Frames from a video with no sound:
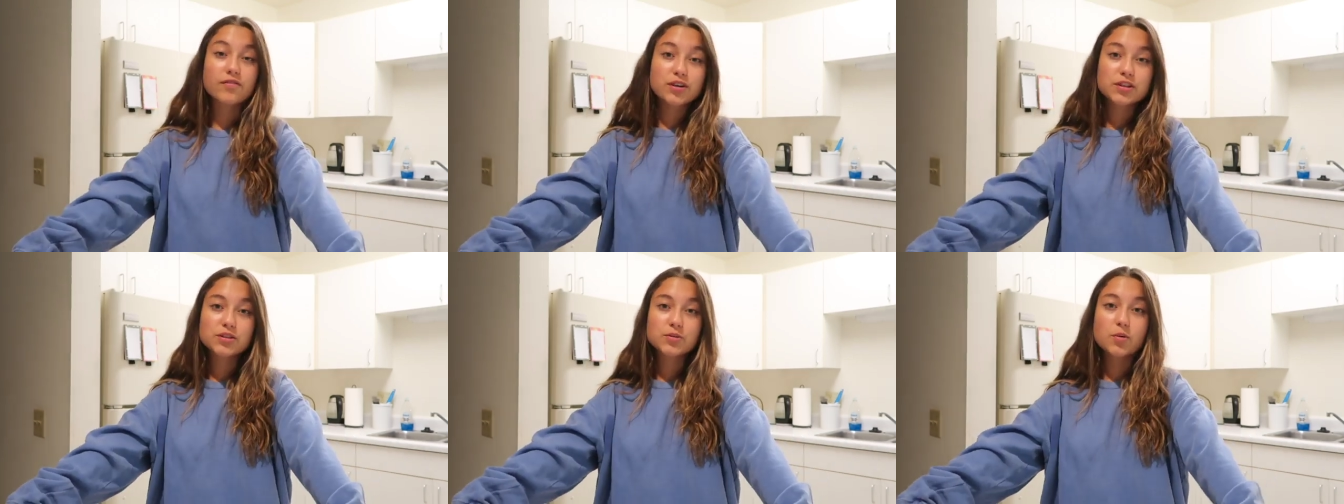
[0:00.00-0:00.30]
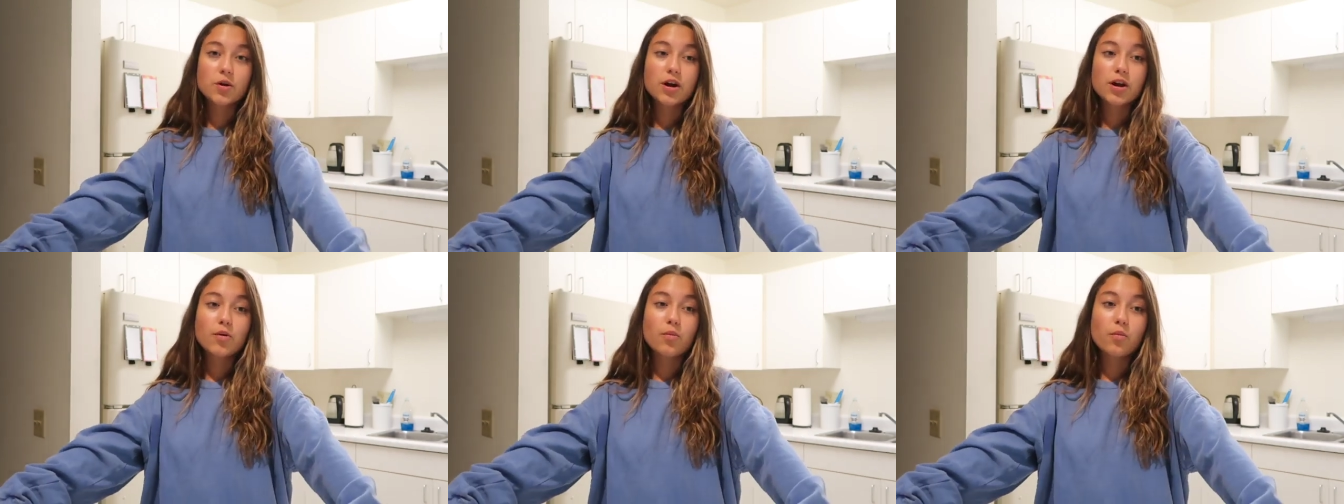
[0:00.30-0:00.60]
first
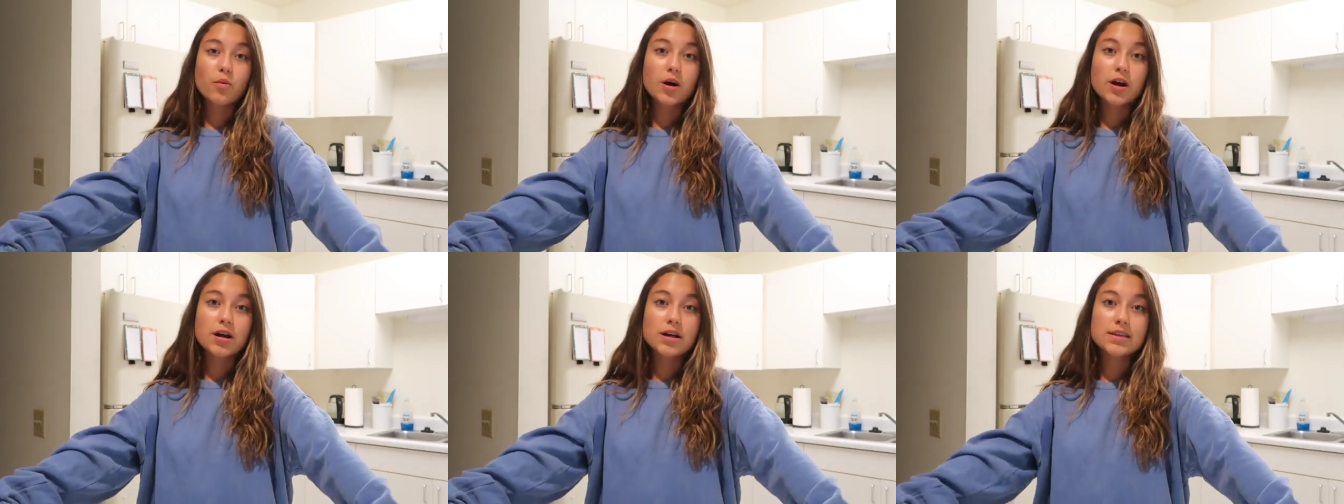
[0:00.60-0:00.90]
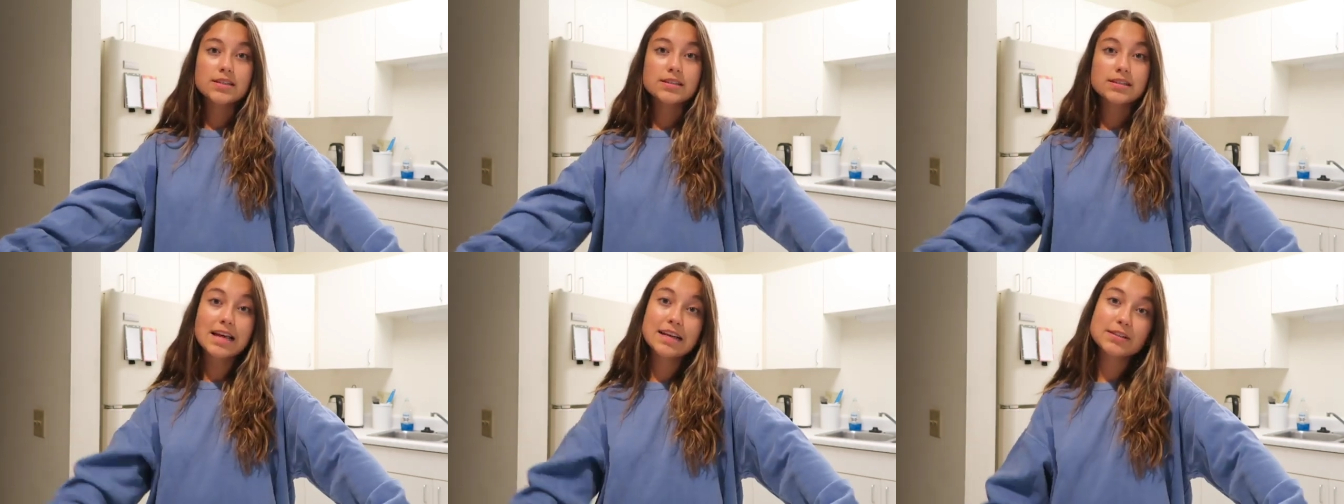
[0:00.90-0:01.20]
one
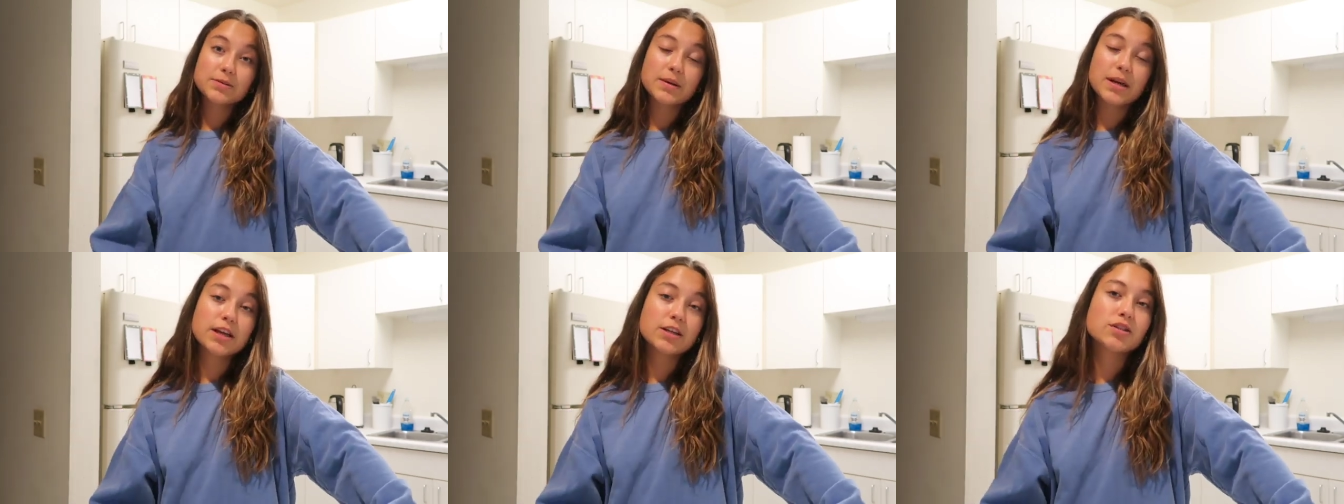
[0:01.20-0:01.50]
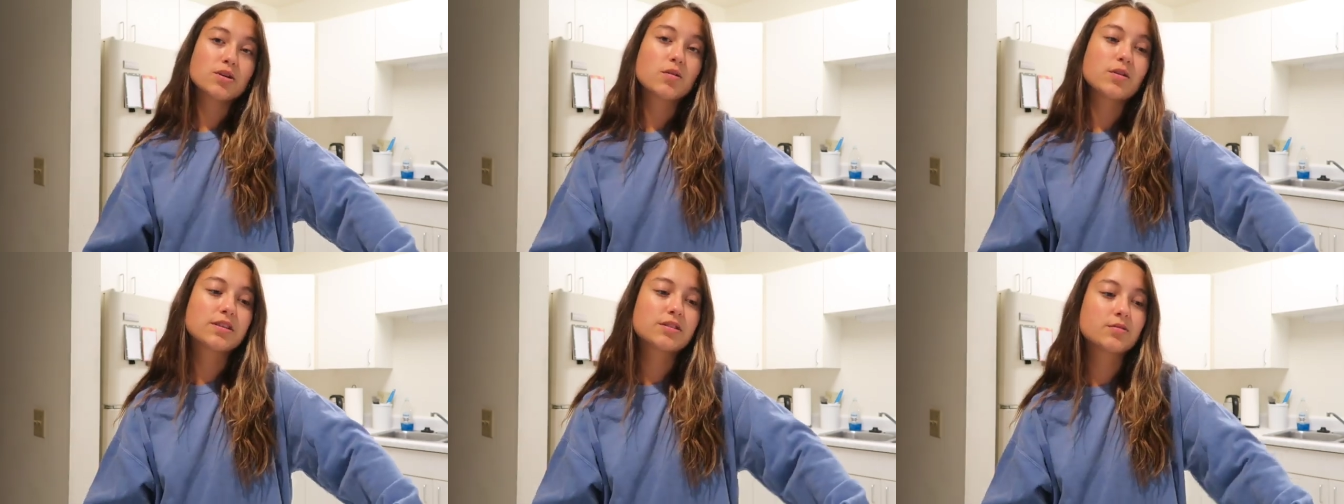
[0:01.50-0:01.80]
was last week.
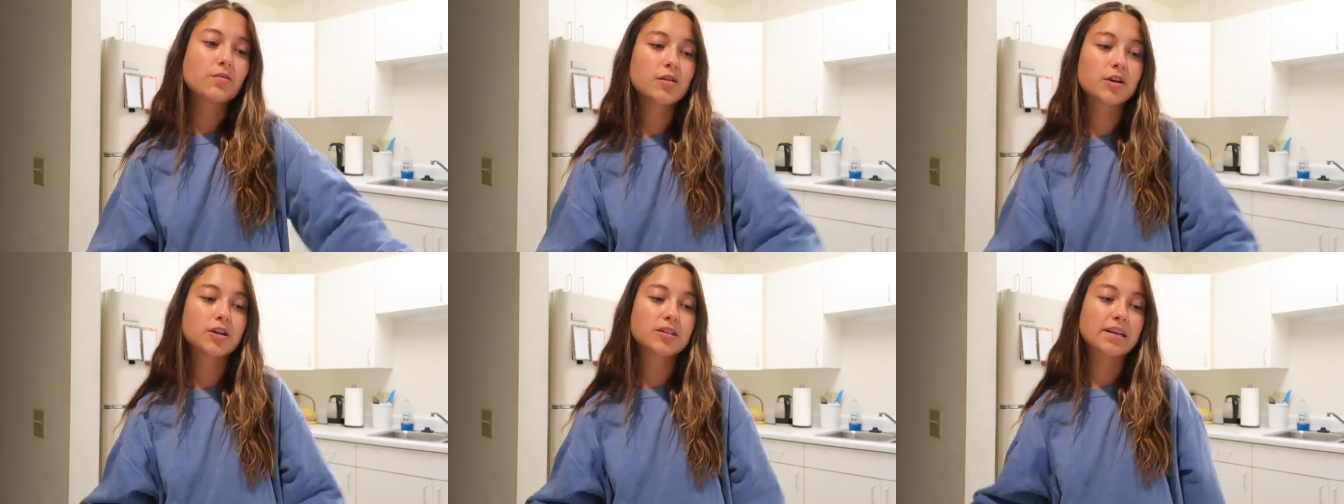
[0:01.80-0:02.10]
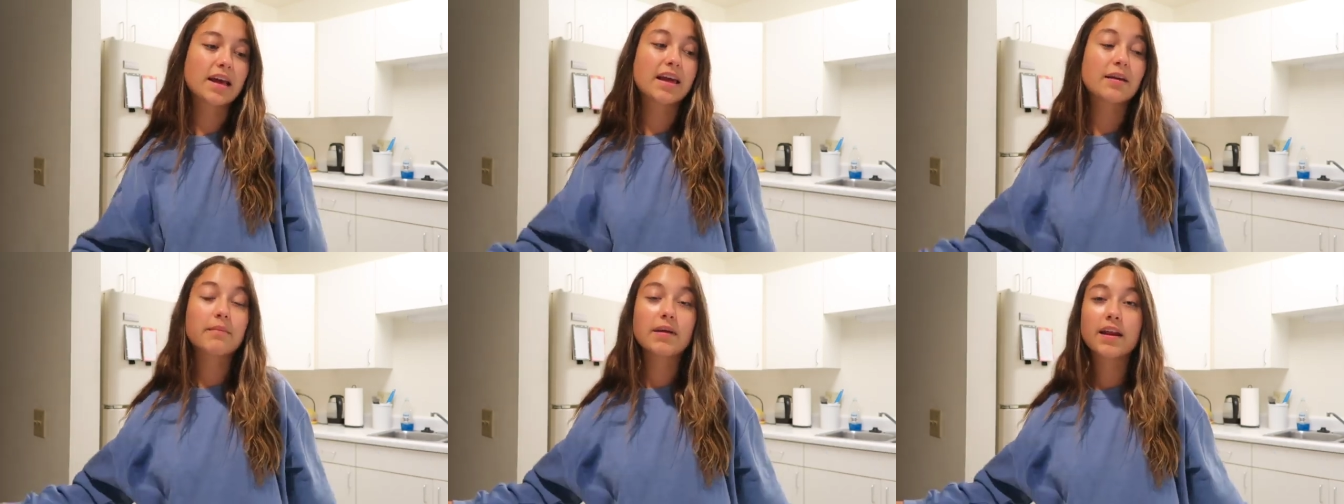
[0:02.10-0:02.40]
So this is only our
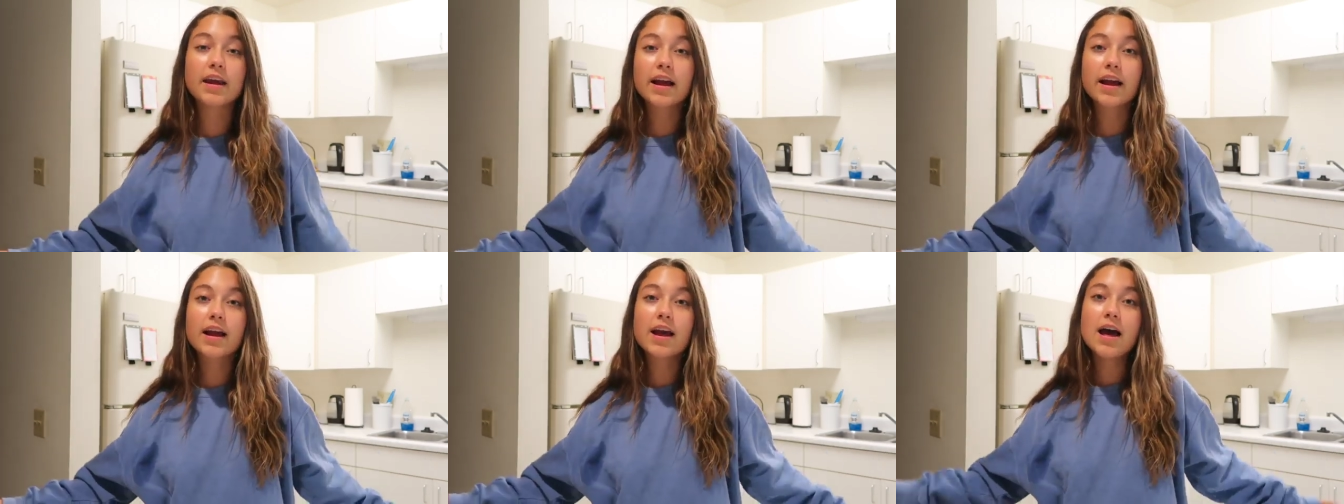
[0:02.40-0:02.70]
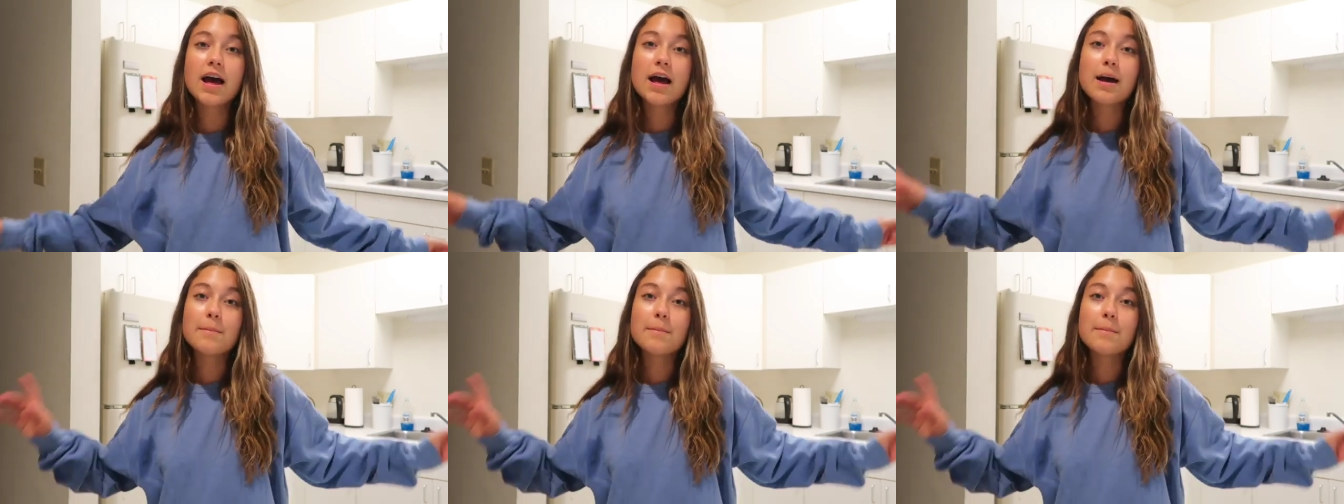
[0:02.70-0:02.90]
second meeting,